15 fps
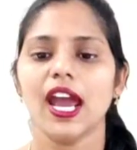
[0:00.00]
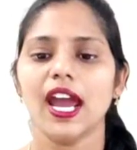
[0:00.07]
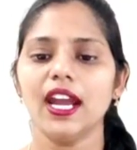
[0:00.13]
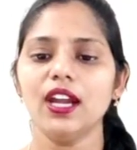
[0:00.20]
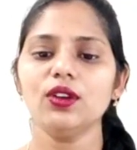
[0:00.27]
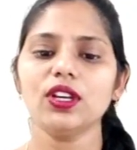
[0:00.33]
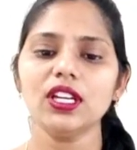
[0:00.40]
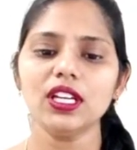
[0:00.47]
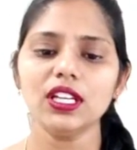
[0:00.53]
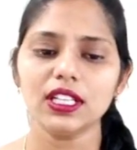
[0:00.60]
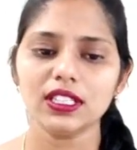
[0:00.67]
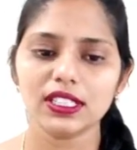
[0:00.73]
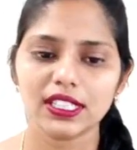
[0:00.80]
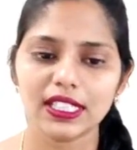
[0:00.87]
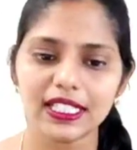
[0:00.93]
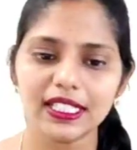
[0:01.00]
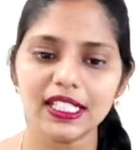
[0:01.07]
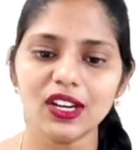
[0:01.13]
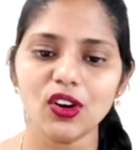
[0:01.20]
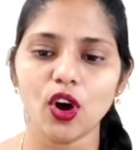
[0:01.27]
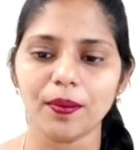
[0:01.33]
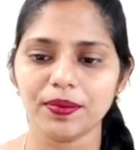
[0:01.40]
And you can see
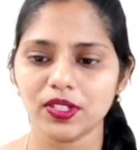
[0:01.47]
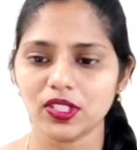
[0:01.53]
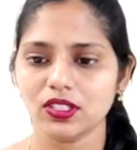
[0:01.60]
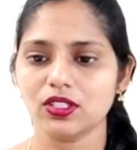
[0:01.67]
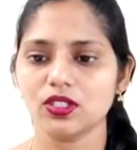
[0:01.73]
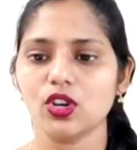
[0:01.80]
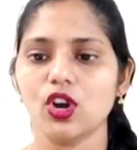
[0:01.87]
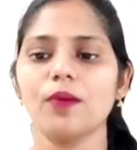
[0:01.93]
the options.